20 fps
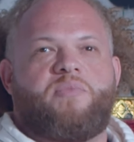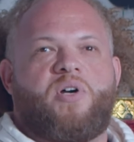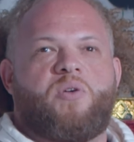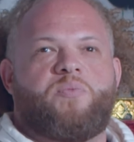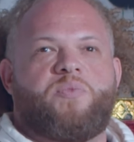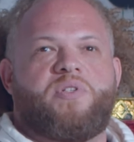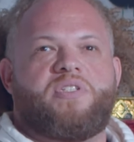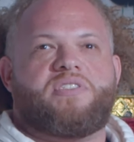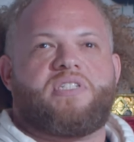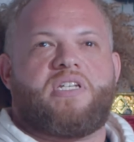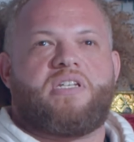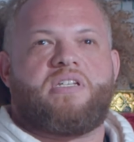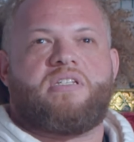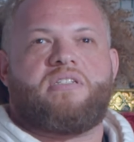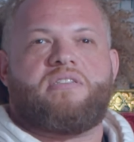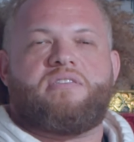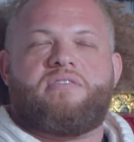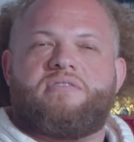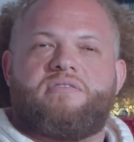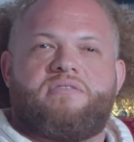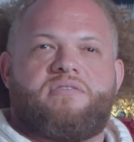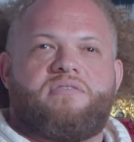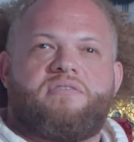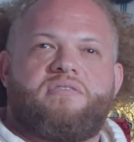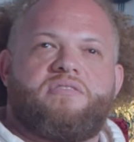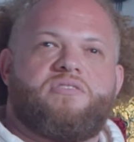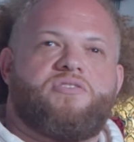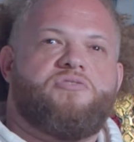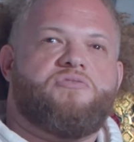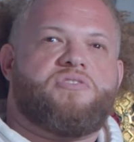moment and
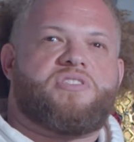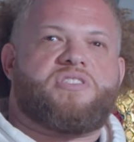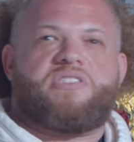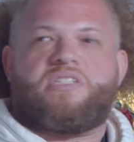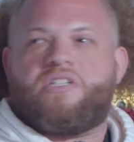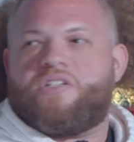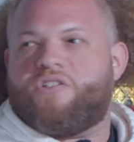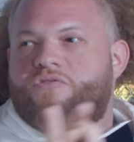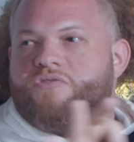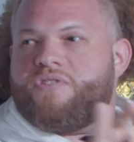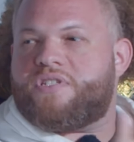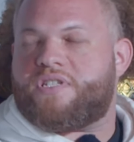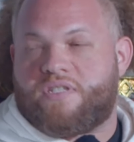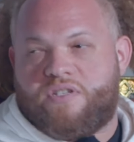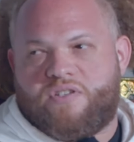you you